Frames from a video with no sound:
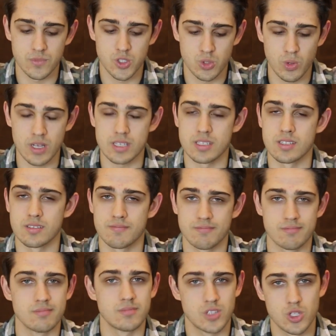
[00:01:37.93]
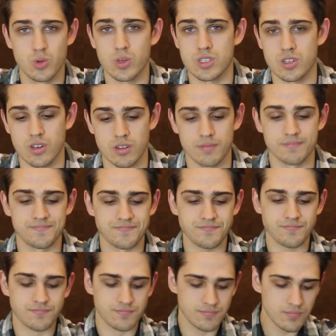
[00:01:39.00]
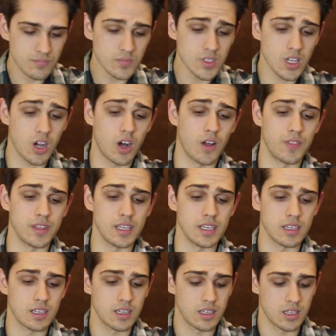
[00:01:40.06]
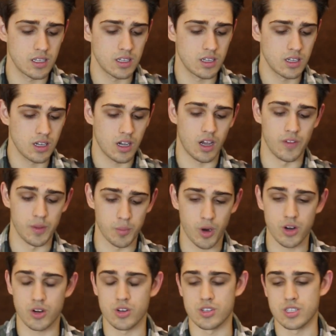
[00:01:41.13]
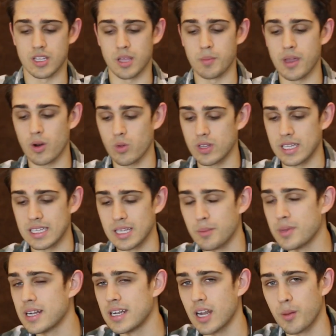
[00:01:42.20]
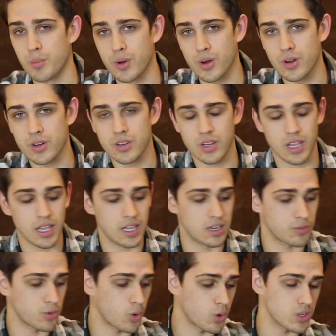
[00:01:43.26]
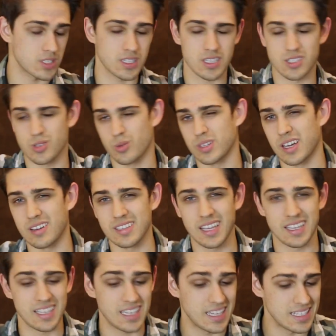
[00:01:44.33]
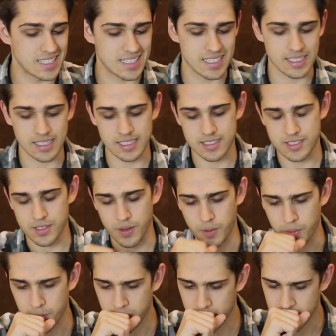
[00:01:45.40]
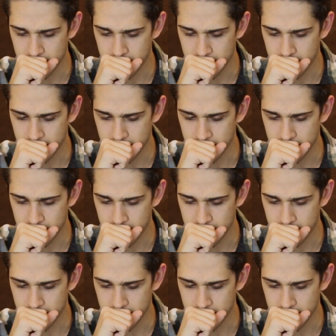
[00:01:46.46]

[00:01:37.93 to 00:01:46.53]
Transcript: twister on the markers, and they made only a limited number, and of course they sold out like instantly. So